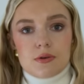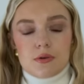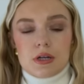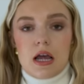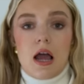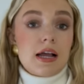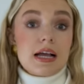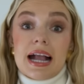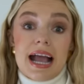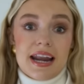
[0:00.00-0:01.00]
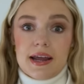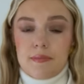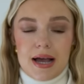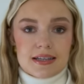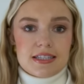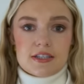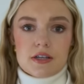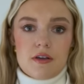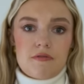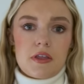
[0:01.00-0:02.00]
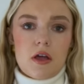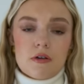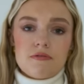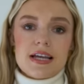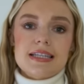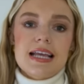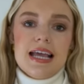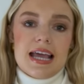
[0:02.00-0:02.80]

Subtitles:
or a maxi skirt for the office.